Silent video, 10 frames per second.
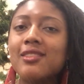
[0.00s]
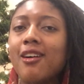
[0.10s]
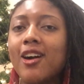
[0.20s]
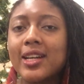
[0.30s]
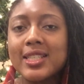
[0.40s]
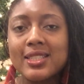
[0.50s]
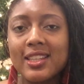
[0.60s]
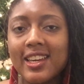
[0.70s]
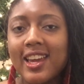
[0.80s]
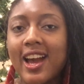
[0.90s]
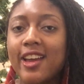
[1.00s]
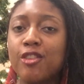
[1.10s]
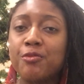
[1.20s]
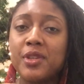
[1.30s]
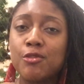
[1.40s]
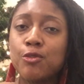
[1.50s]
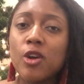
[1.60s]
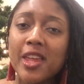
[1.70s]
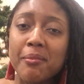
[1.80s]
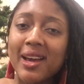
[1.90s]
Honestly, I have been
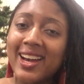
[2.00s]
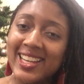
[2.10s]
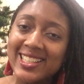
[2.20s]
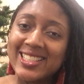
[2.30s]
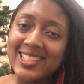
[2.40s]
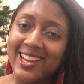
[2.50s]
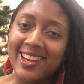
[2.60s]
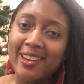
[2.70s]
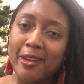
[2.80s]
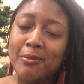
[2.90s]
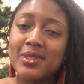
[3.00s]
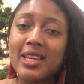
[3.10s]
falling behind at times.